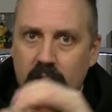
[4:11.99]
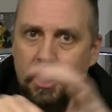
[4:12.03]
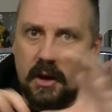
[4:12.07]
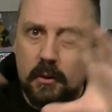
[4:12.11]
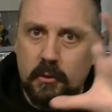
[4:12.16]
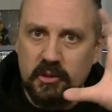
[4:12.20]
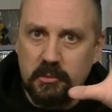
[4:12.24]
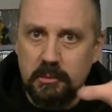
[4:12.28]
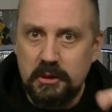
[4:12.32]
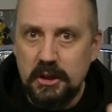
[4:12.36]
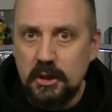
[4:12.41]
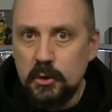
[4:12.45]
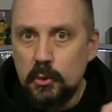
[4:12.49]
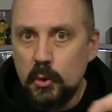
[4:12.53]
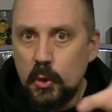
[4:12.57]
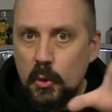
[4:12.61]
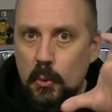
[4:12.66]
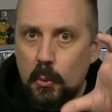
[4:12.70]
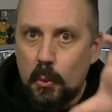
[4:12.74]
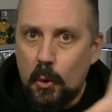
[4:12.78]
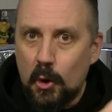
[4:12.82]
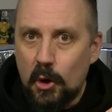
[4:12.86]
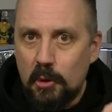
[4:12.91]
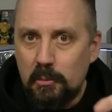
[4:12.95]
I was a bit
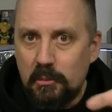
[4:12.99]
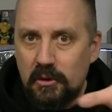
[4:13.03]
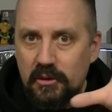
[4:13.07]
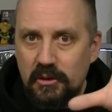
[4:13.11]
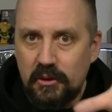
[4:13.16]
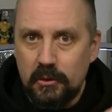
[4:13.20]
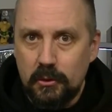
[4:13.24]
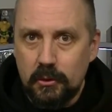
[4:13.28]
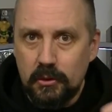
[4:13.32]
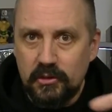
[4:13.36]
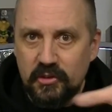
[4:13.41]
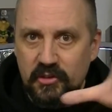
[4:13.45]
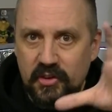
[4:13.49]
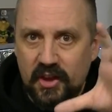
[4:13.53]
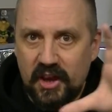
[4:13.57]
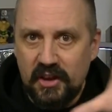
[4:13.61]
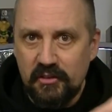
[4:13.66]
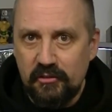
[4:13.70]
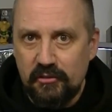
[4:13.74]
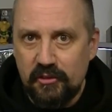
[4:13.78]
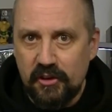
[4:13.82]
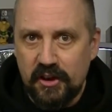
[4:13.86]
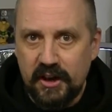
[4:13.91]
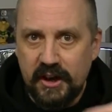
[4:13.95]
lukewarm on the whole
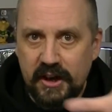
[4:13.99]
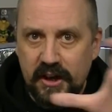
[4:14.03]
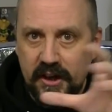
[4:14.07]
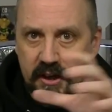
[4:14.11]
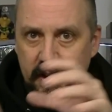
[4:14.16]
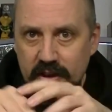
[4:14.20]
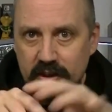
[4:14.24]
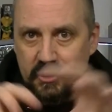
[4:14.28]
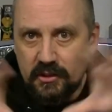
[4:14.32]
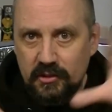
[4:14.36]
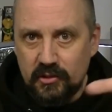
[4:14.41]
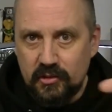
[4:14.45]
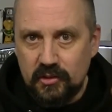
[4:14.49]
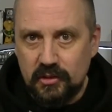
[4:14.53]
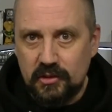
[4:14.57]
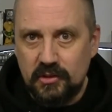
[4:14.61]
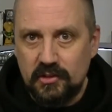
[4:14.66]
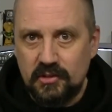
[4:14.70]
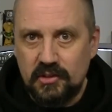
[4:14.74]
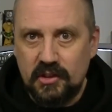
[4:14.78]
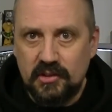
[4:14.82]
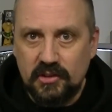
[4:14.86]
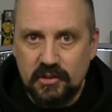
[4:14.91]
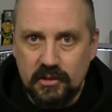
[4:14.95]
sci-fi
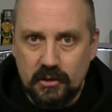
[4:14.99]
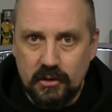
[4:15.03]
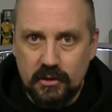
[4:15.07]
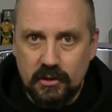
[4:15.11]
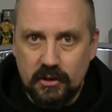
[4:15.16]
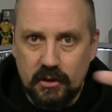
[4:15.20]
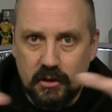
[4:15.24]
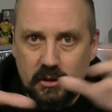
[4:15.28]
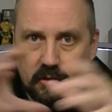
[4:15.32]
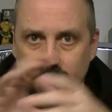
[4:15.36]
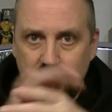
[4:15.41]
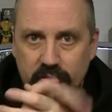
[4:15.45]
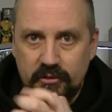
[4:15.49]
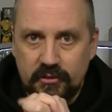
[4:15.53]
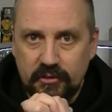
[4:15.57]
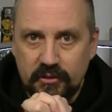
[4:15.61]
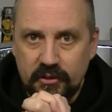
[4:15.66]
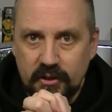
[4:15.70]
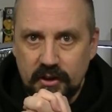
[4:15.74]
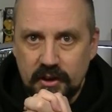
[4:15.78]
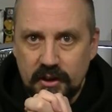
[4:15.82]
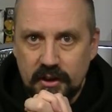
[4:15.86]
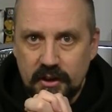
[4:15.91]
successor of